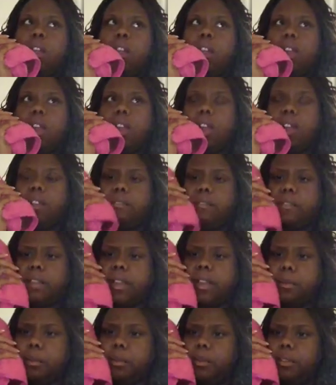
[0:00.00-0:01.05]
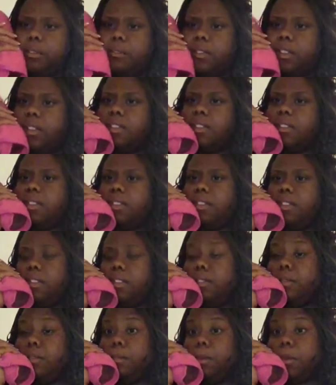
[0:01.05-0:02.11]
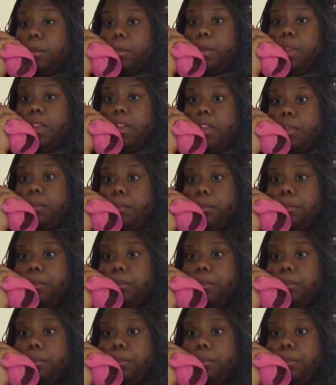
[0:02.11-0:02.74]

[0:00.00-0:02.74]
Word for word: I have 5.5 cc in my vein.